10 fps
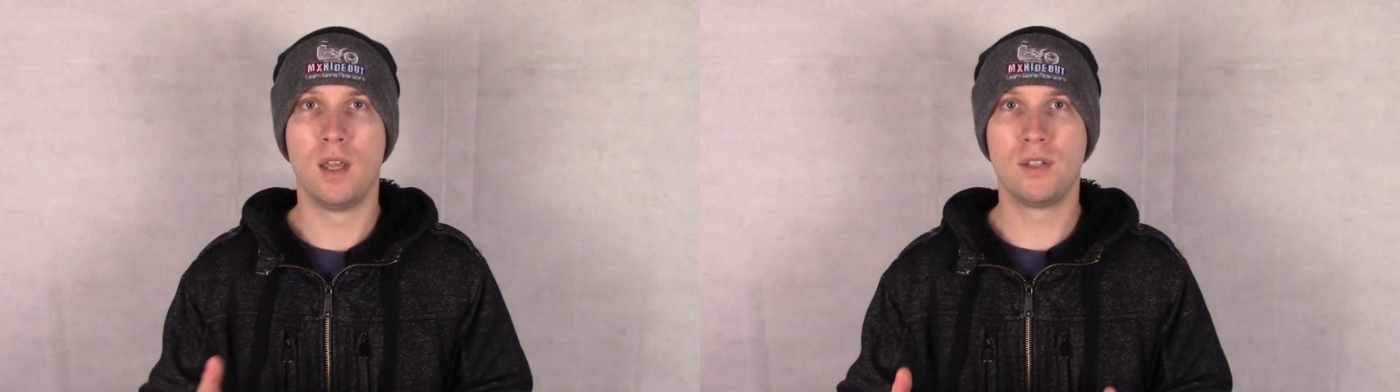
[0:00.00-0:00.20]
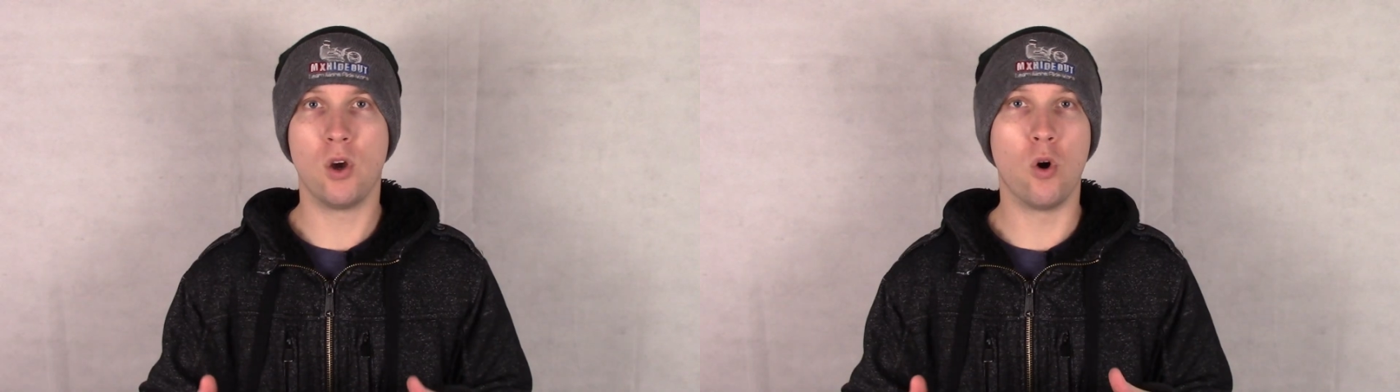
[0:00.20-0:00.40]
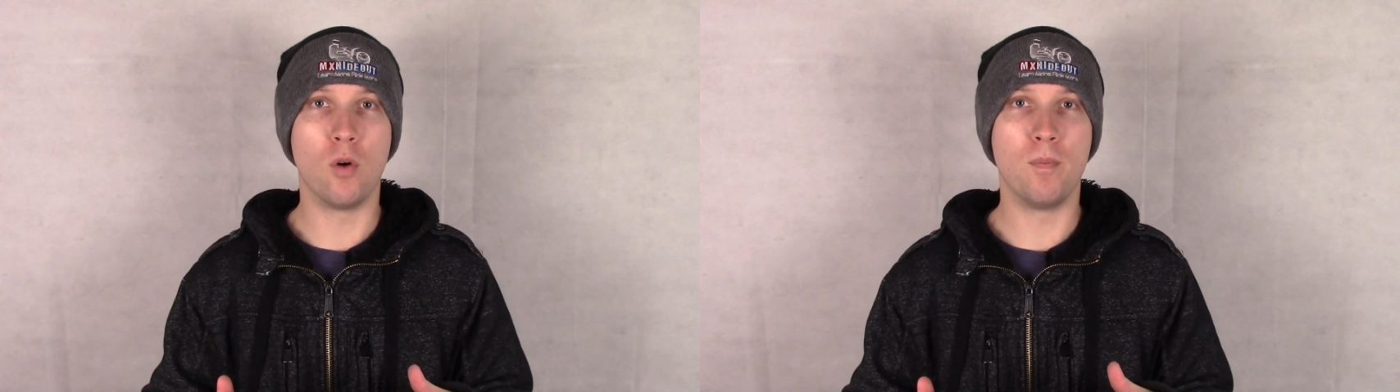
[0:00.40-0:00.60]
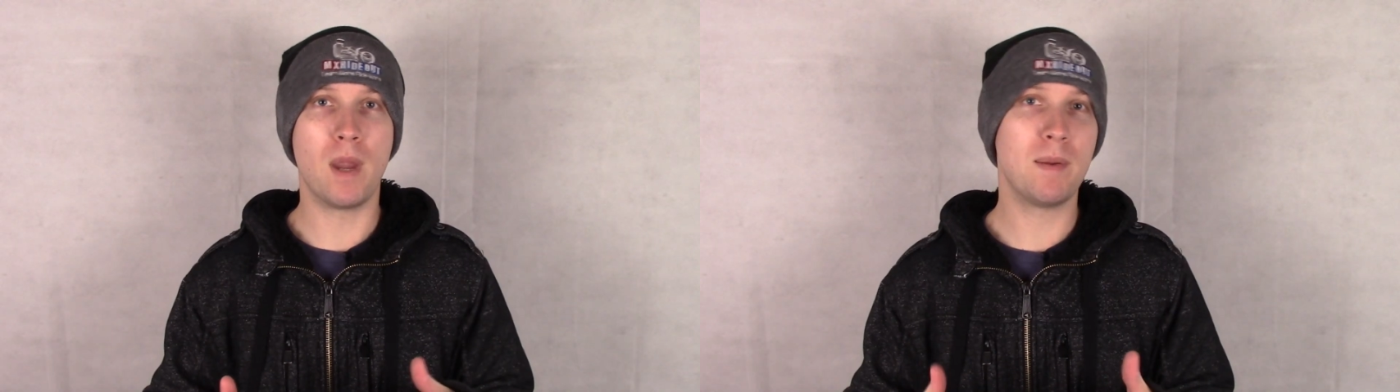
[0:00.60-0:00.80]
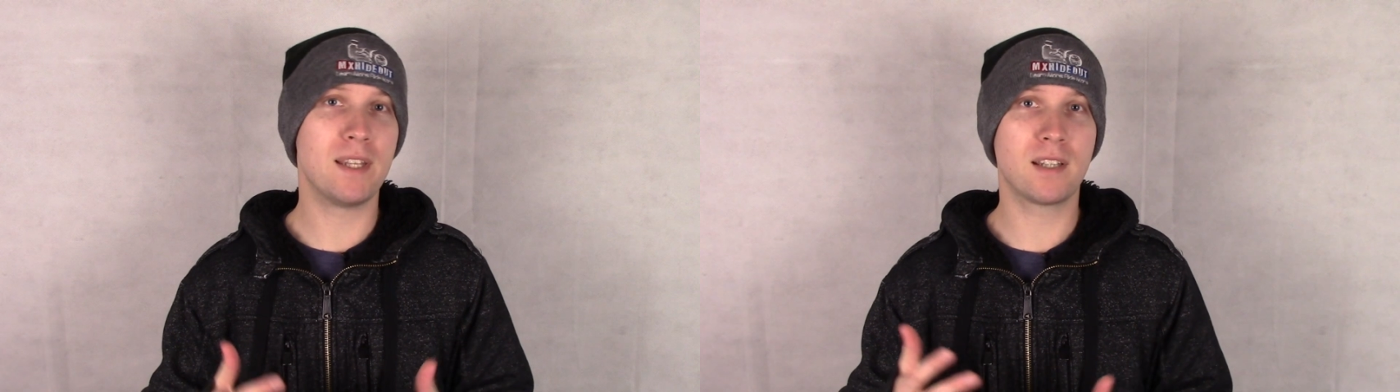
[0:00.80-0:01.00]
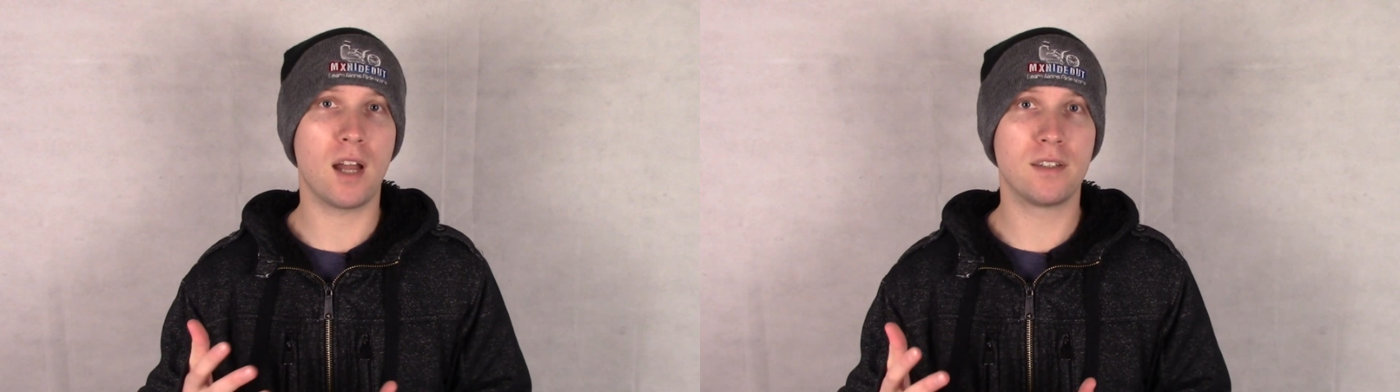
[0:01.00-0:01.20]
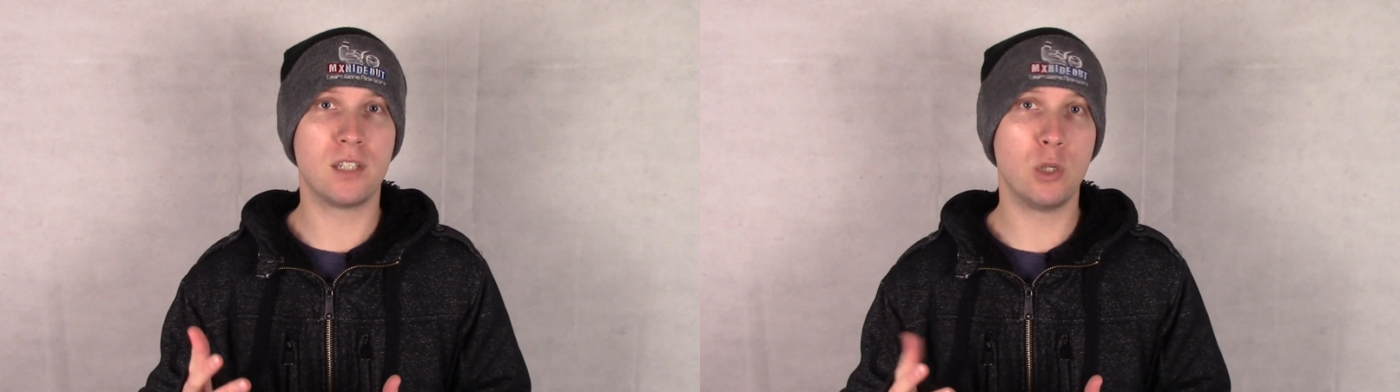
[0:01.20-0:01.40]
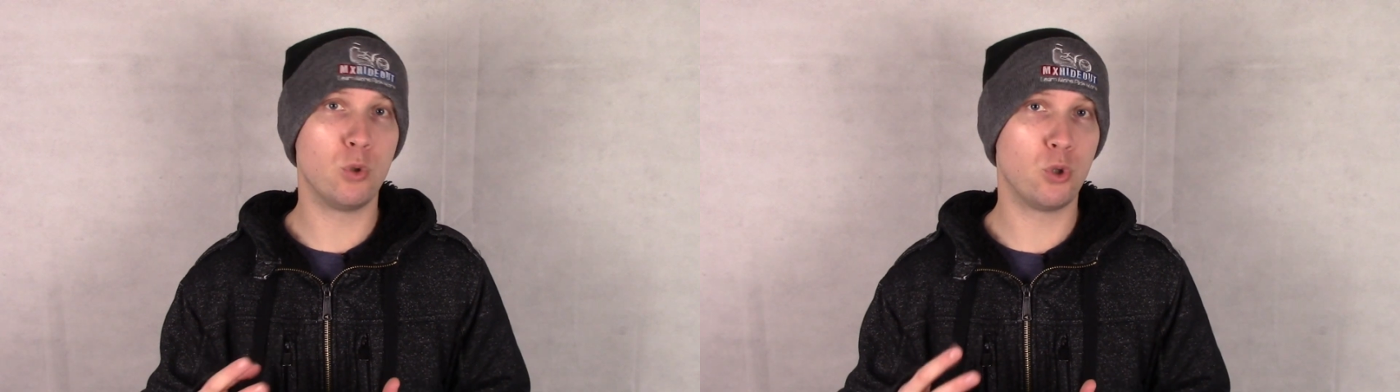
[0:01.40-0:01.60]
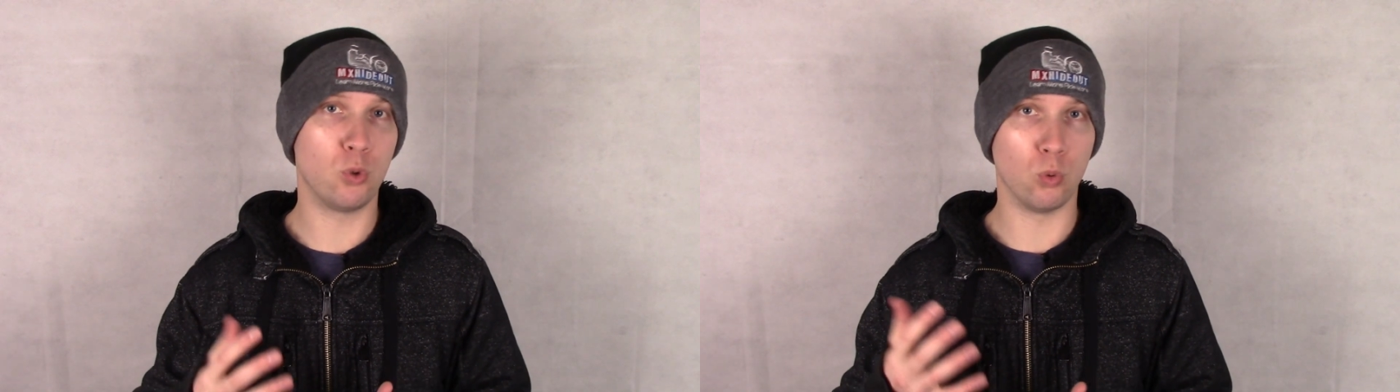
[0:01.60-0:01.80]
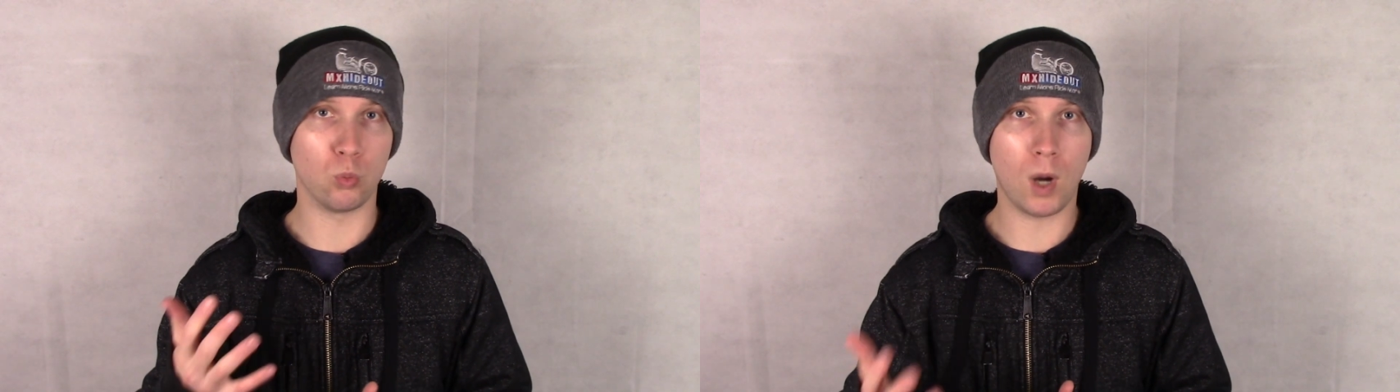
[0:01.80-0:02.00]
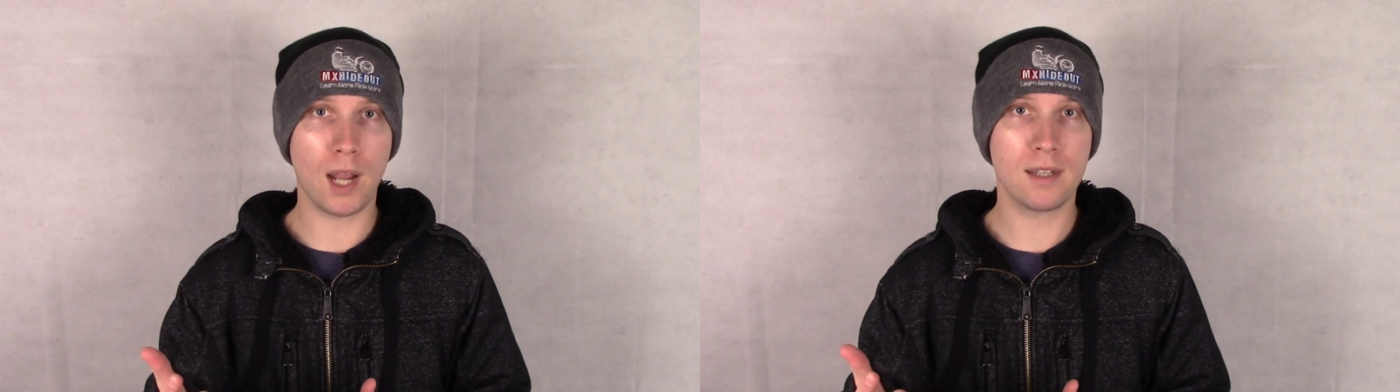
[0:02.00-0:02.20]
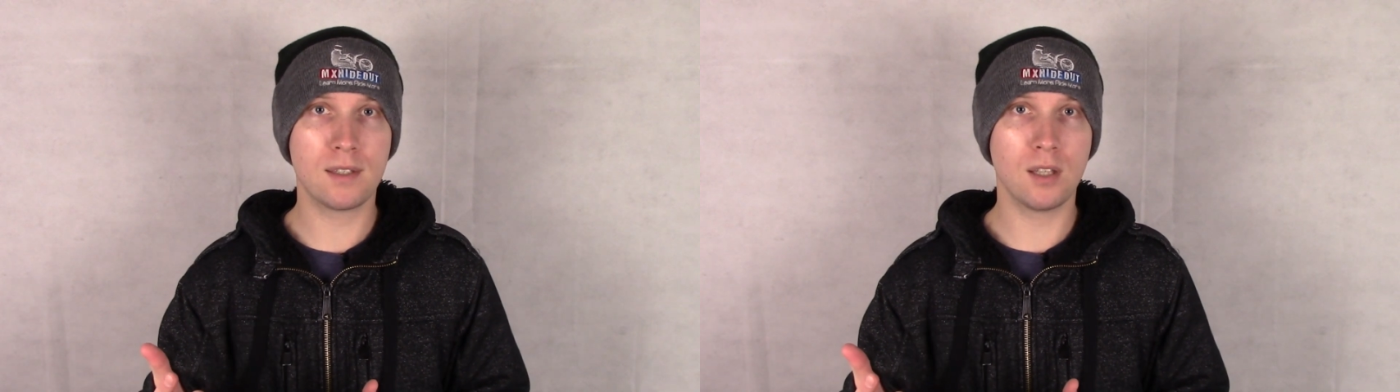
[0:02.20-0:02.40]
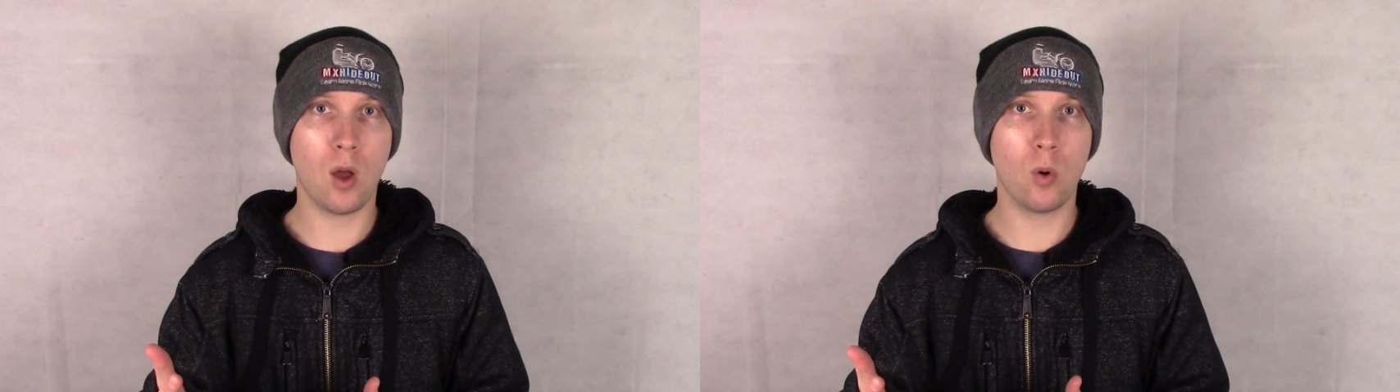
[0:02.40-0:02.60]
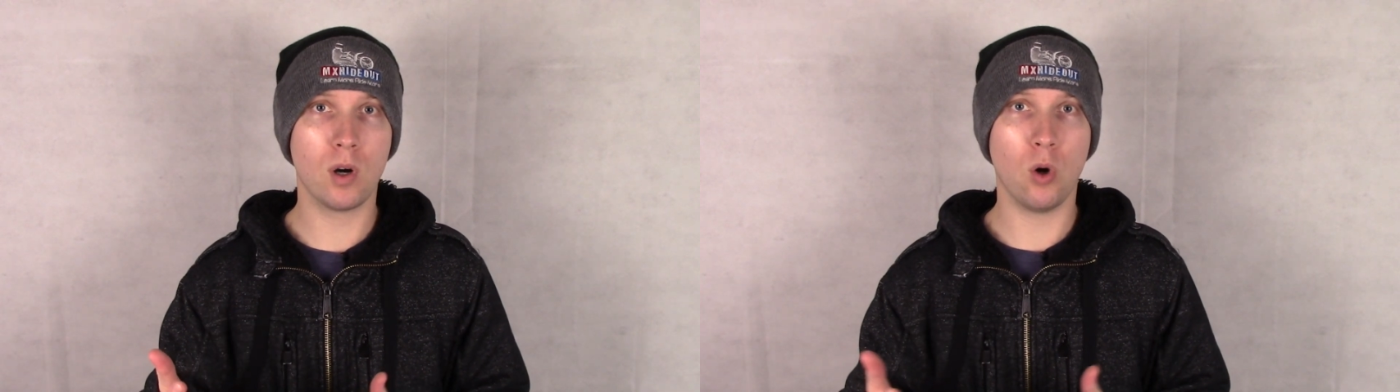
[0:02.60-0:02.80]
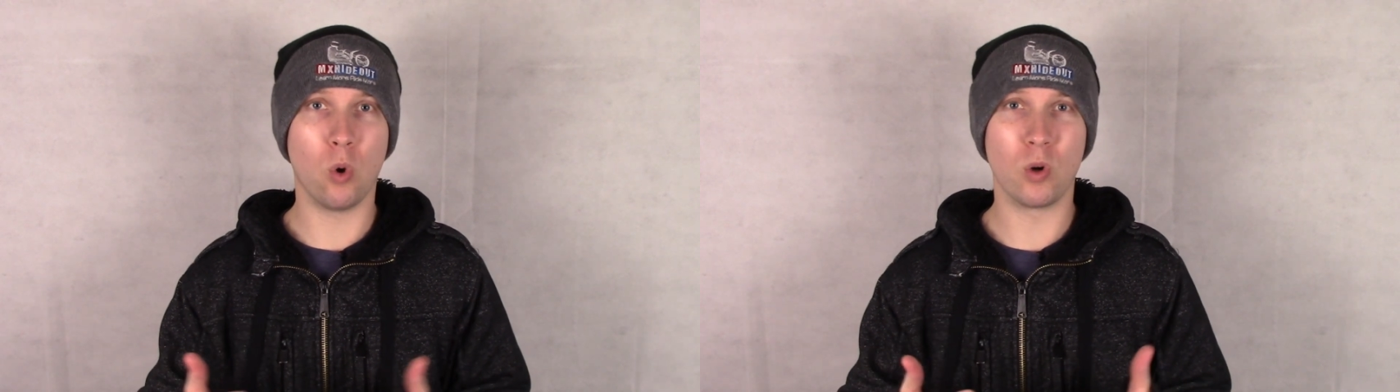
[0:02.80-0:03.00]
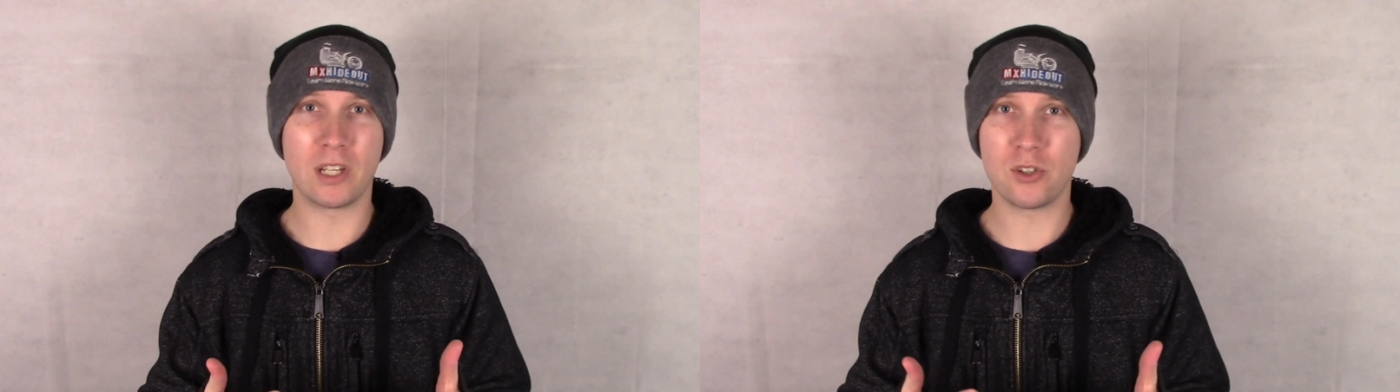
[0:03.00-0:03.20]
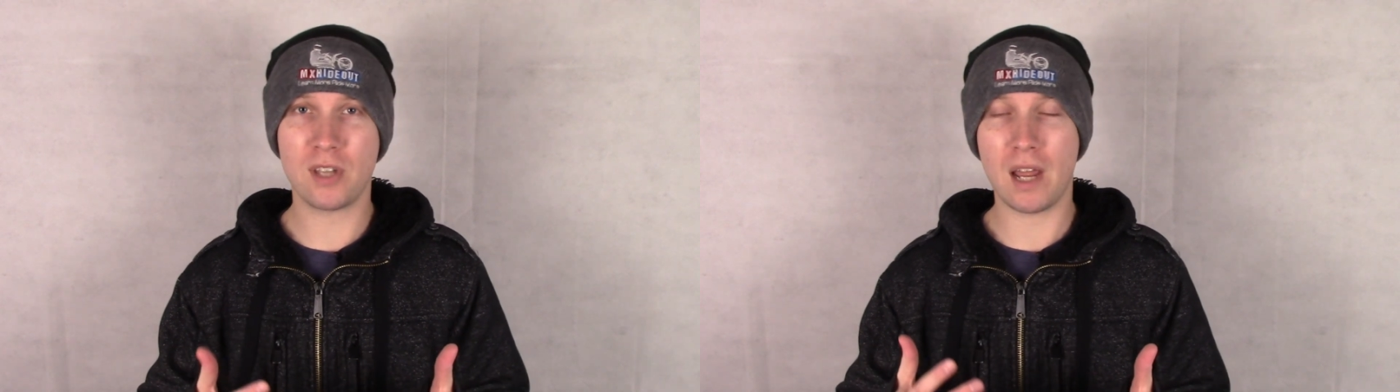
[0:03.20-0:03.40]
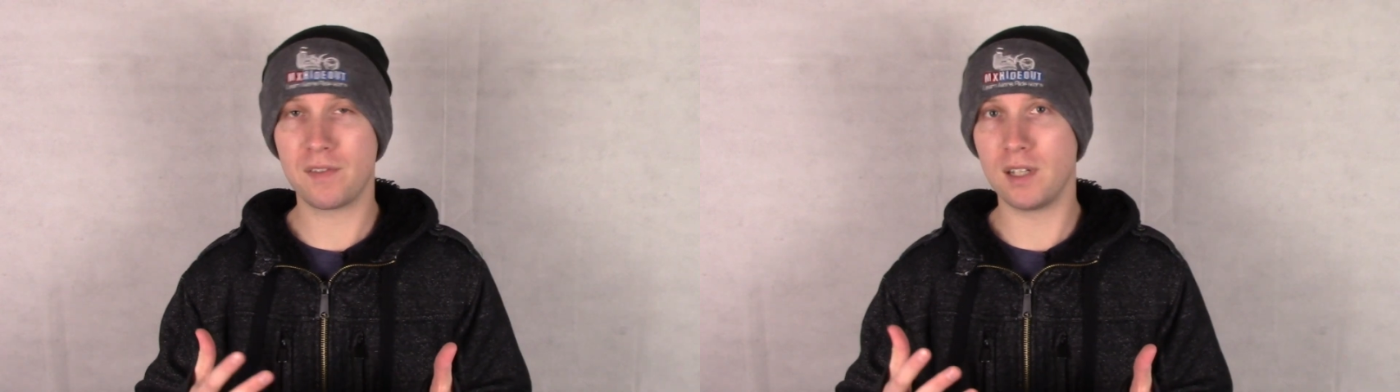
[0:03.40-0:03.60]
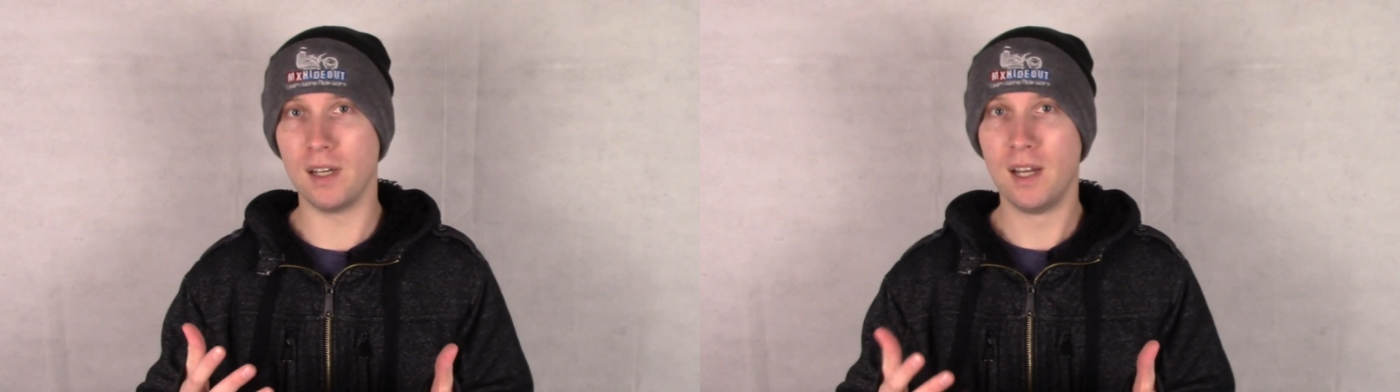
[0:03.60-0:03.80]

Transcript: So maybe this causes you to ride slower, or you just have to